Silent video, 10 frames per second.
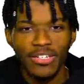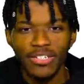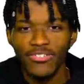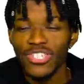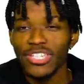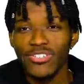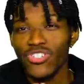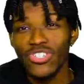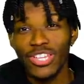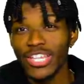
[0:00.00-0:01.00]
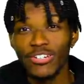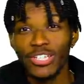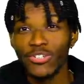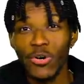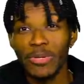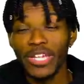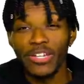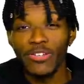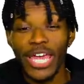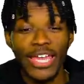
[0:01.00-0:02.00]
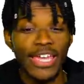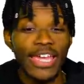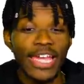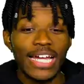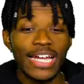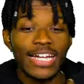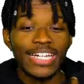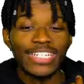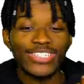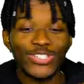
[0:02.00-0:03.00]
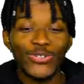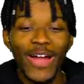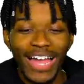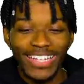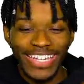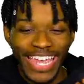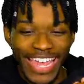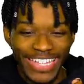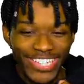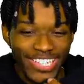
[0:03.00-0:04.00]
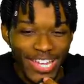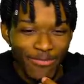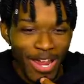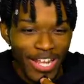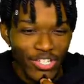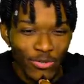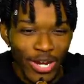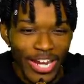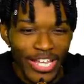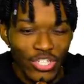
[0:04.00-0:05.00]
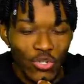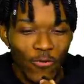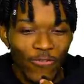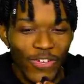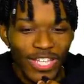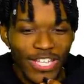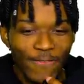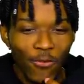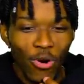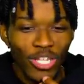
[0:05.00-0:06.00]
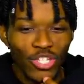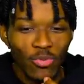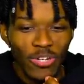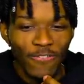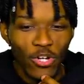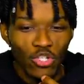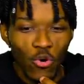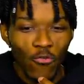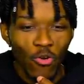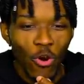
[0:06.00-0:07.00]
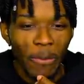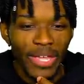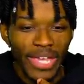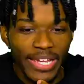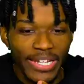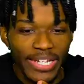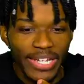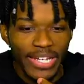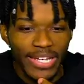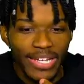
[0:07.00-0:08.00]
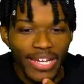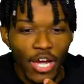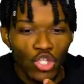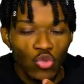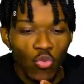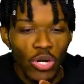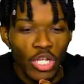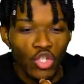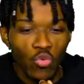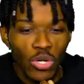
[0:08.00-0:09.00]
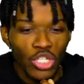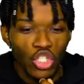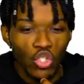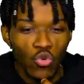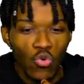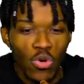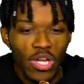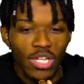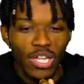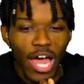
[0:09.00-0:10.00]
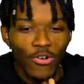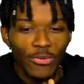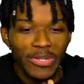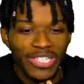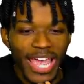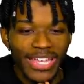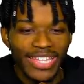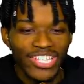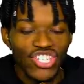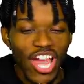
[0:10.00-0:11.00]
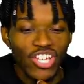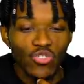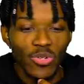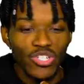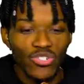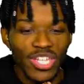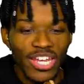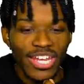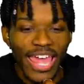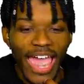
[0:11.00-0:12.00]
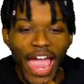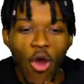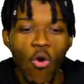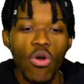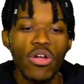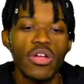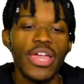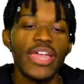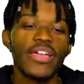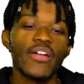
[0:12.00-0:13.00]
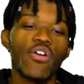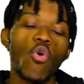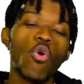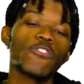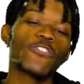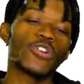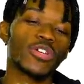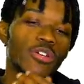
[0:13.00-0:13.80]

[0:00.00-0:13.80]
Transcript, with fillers: You see, you see, literally no opinion on that. Uh, Jrue Holiday and JJ Redick traded to Philly for the 21st overall pick, a 2022 lottery protected Josh Richardson and Al Horford.